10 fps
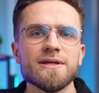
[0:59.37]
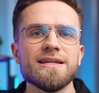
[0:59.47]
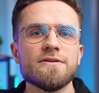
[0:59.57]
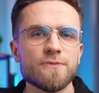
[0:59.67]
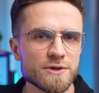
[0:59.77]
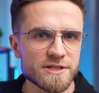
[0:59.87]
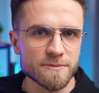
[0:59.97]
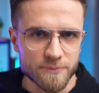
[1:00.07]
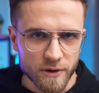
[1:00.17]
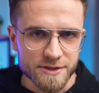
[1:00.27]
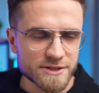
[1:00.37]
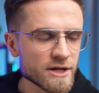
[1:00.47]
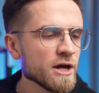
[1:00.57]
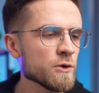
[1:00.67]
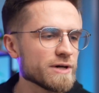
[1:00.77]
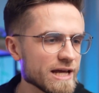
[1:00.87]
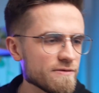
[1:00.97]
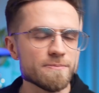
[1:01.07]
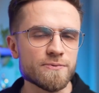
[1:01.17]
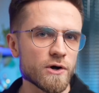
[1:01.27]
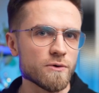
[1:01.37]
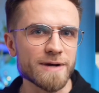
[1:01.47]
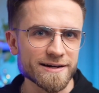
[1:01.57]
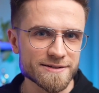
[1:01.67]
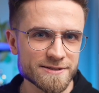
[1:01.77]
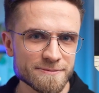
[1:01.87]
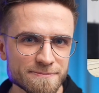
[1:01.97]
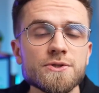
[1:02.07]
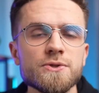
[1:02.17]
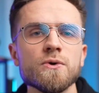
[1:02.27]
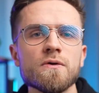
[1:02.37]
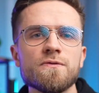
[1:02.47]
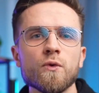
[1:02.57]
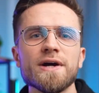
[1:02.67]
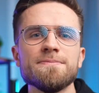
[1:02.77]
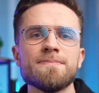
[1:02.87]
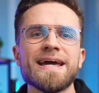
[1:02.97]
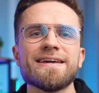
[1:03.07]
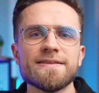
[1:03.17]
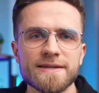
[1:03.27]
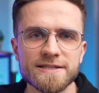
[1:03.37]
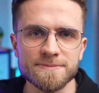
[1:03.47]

need 14 Plus or even Pro Max. To avoid making this